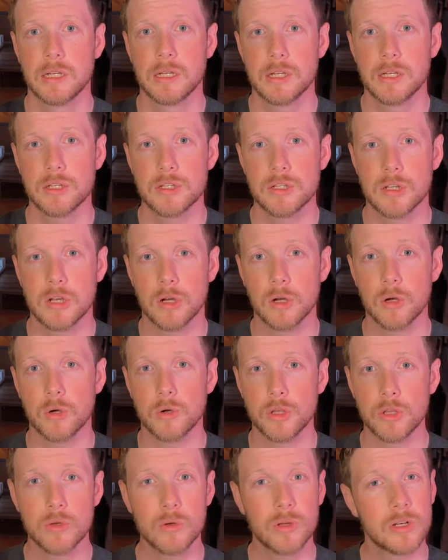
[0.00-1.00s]
So
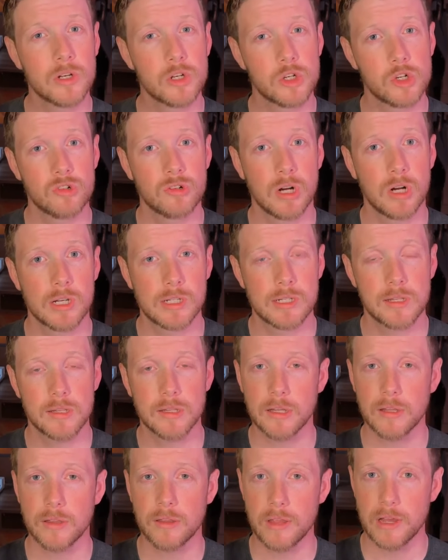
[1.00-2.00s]
you can trust
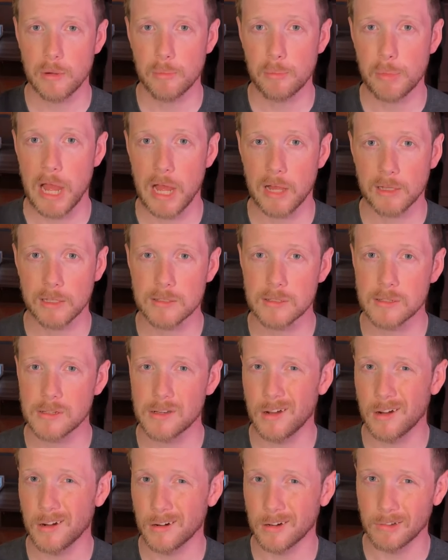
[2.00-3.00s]
that their palates
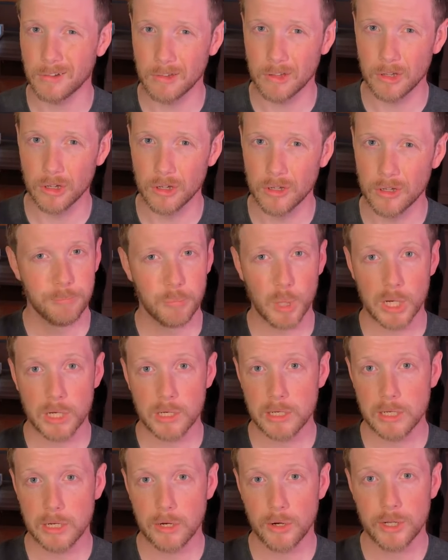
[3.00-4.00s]
are good. But
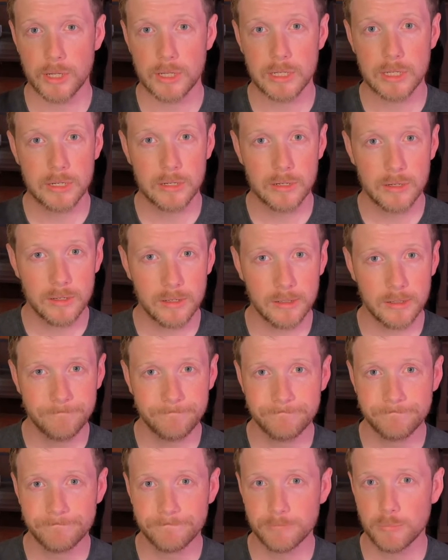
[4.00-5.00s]
year to year,
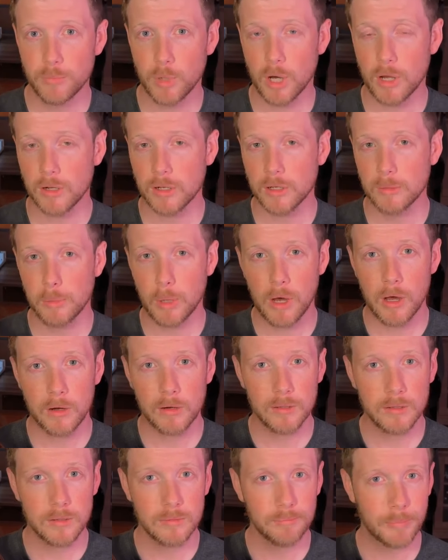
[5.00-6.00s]
bottle to
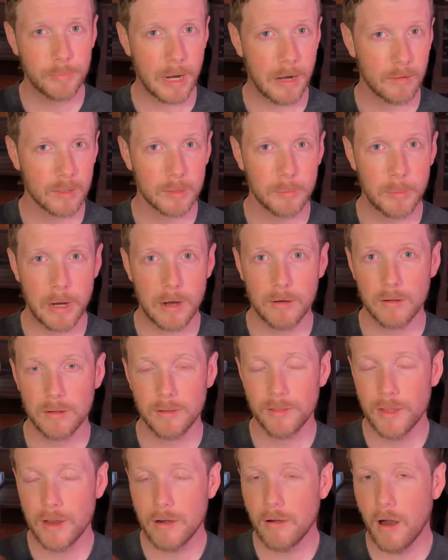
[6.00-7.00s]
bottle, barrel to barrel,
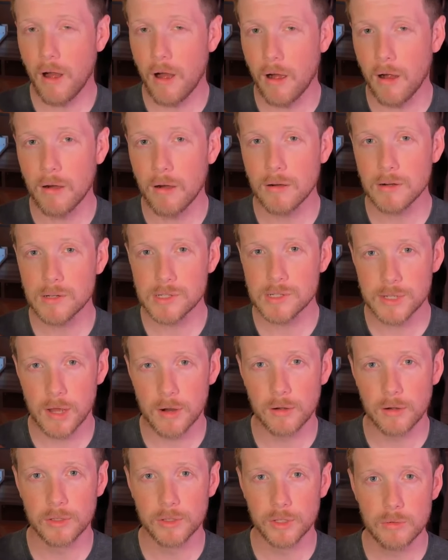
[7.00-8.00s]
there are
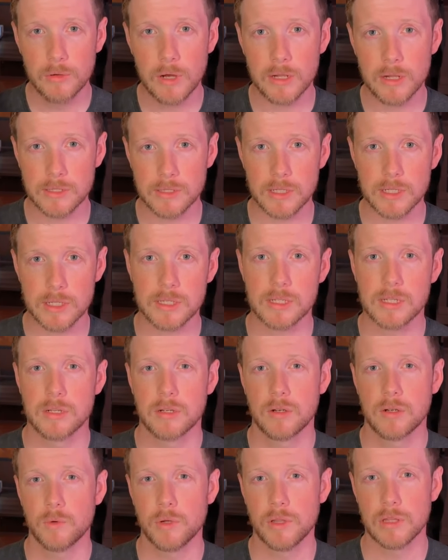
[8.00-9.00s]
subtle nuances
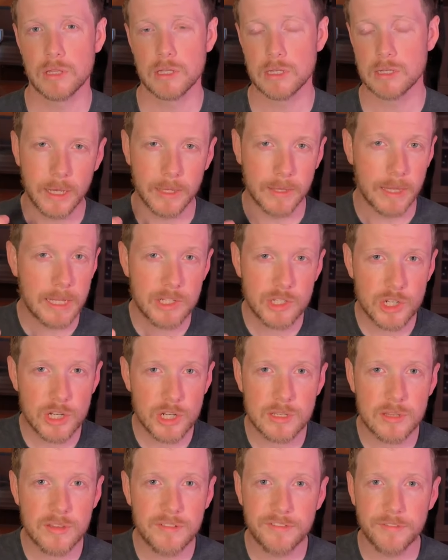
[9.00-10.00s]
with these. And that's
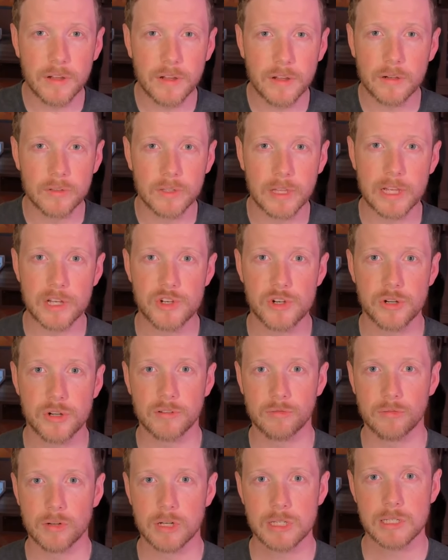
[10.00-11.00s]
just the fickle nature
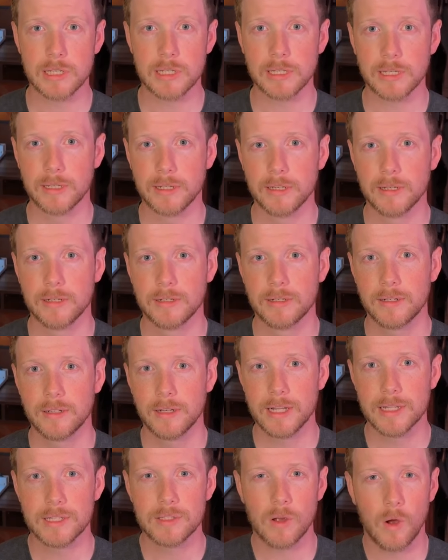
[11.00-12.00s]
of whiskey.
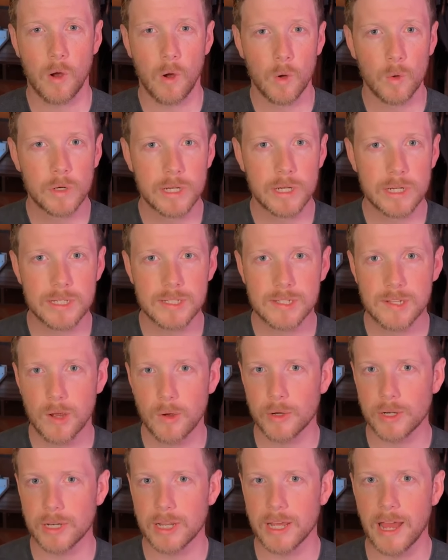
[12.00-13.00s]
It's always
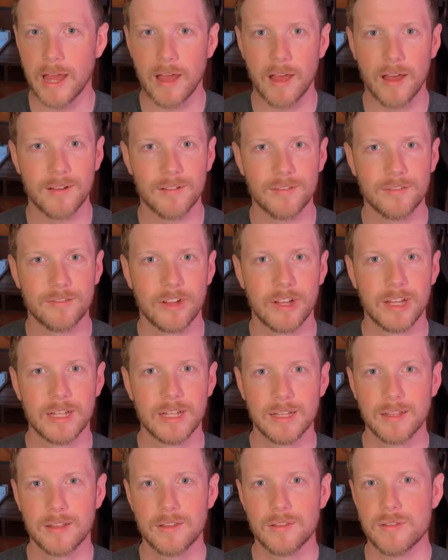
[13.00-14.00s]
going to have
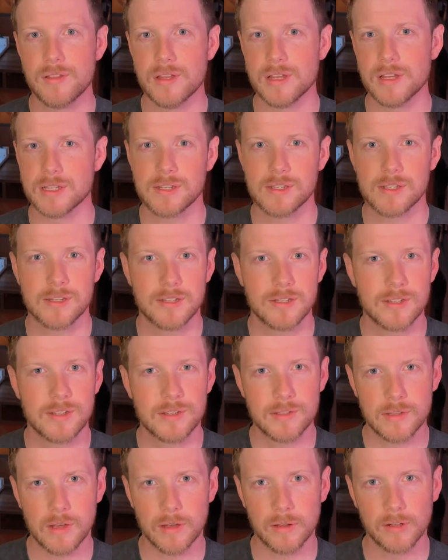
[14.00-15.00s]
this
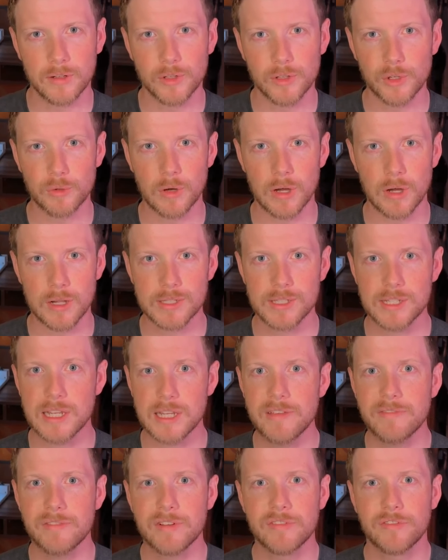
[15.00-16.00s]
subtle nuance,
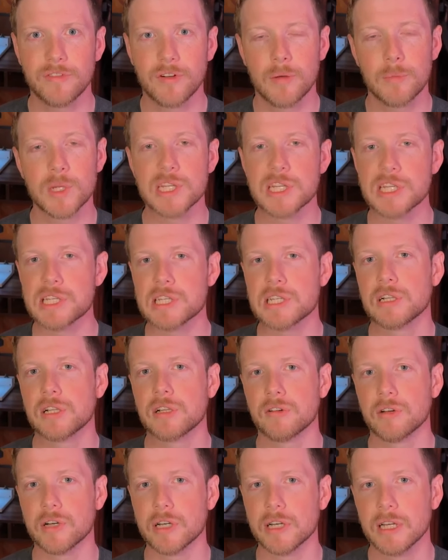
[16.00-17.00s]
even from a
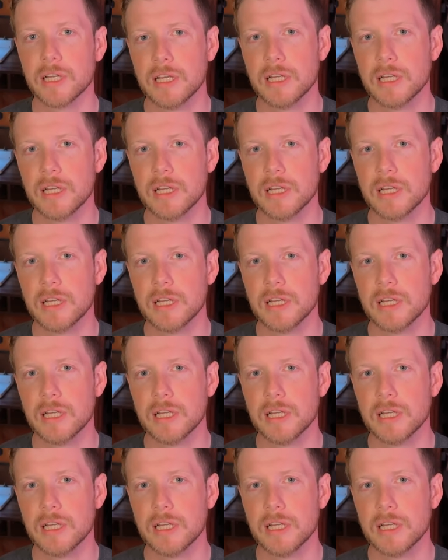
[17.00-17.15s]
distillery